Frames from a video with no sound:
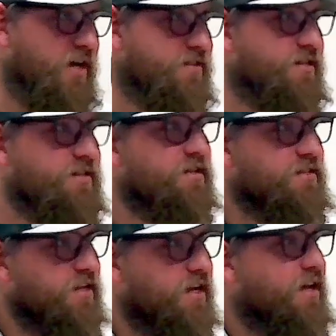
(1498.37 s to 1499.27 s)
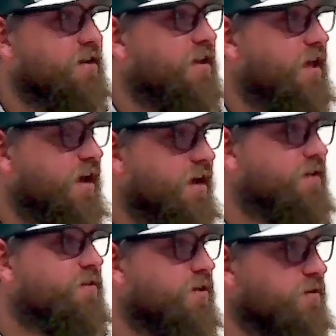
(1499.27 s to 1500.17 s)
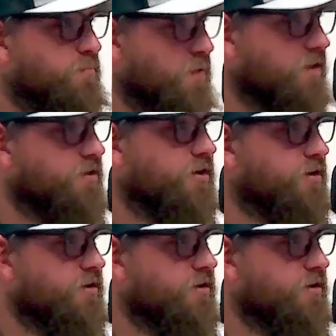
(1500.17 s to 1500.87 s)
Justin that said, Butler